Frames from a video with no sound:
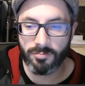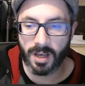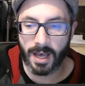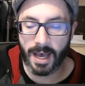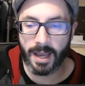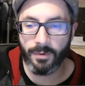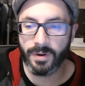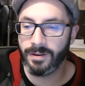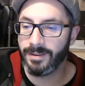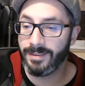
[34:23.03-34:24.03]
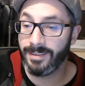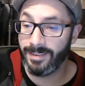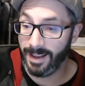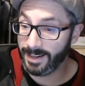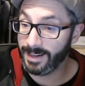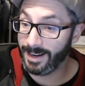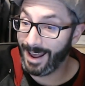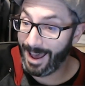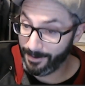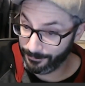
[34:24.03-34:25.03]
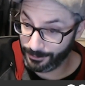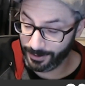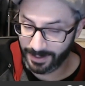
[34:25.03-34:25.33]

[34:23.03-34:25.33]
I would sand it after,